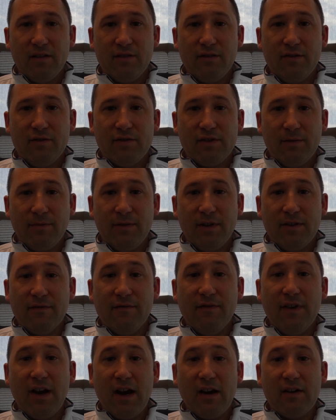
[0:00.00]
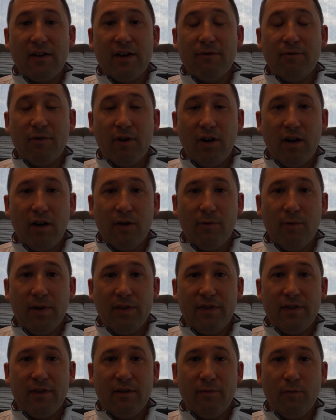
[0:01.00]
There's something very wrong
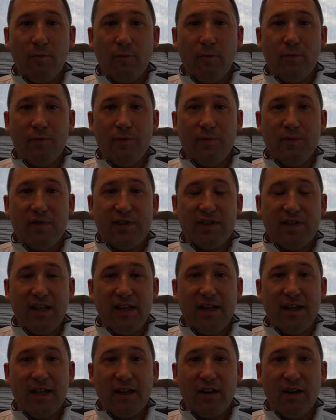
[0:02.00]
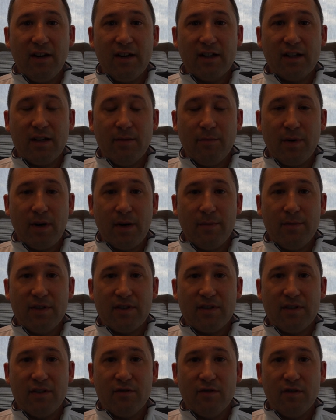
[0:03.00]
with sitting on a
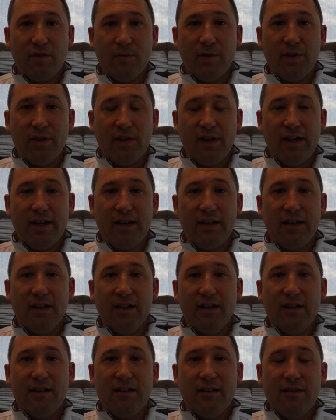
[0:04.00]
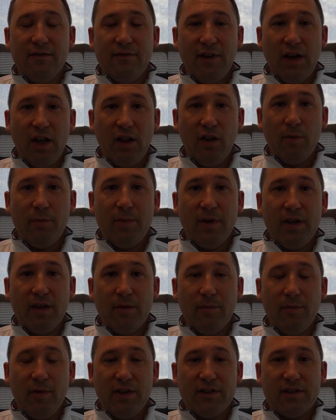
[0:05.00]
compartment syndrome and let it develop and
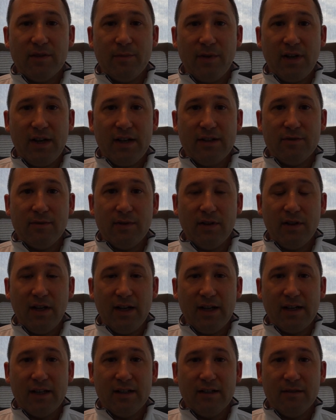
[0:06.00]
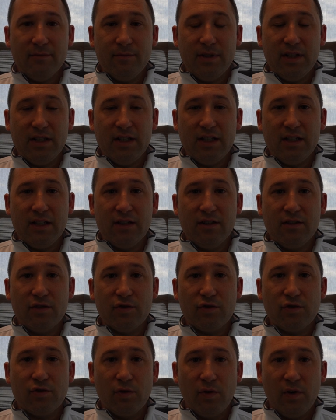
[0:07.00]
the blood supply to a leg be
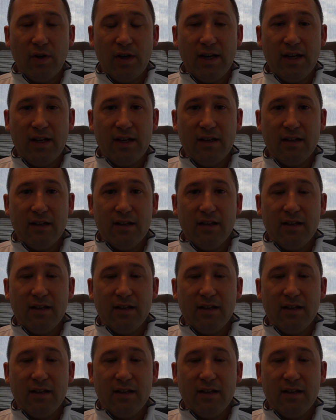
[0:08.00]
destroyed,